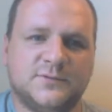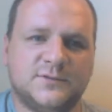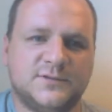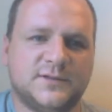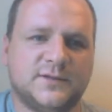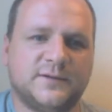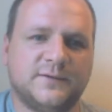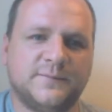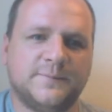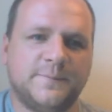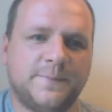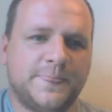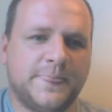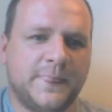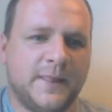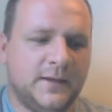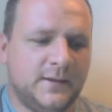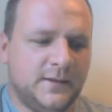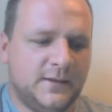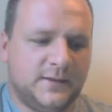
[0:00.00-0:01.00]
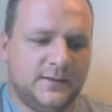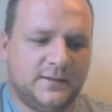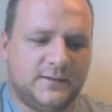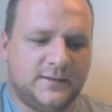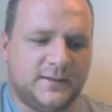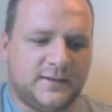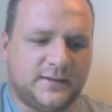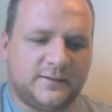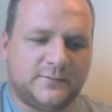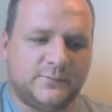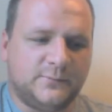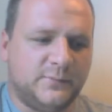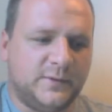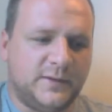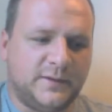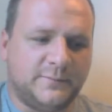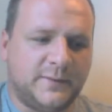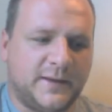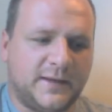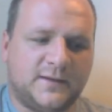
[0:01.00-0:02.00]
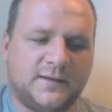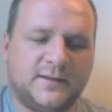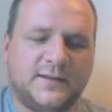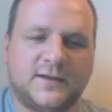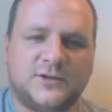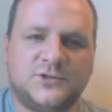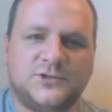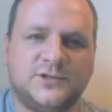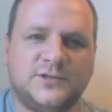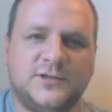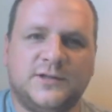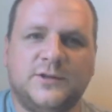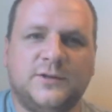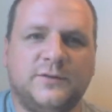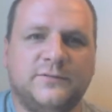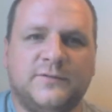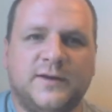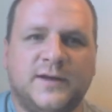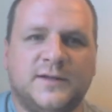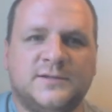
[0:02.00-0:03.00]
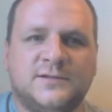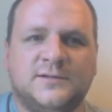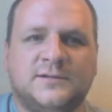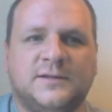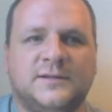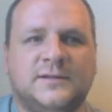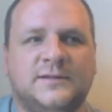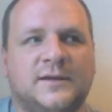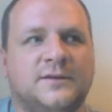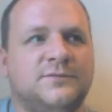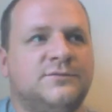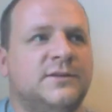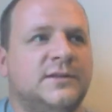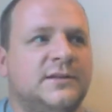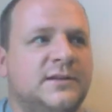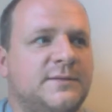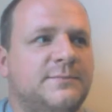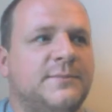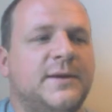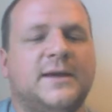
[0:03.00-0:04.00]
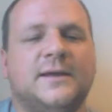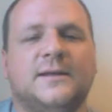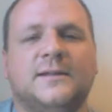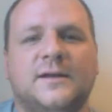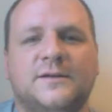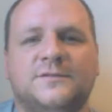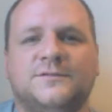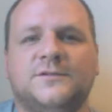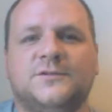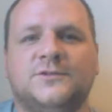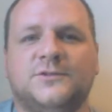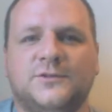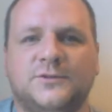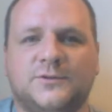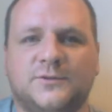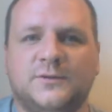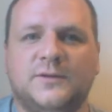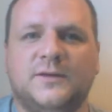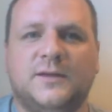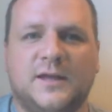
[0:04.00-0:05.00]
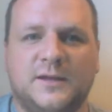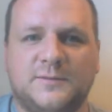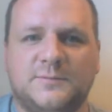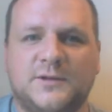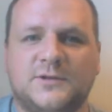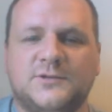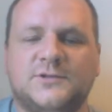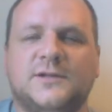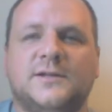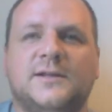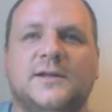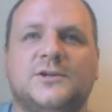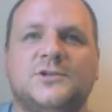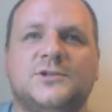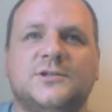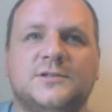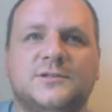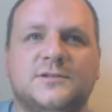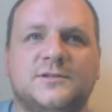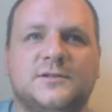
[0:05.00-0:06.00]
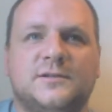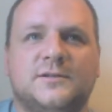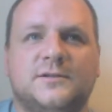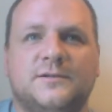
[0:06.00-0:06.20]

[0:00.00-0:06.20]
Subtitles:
So yeah, when you make connections at university, definitely make an effort to keep those connections,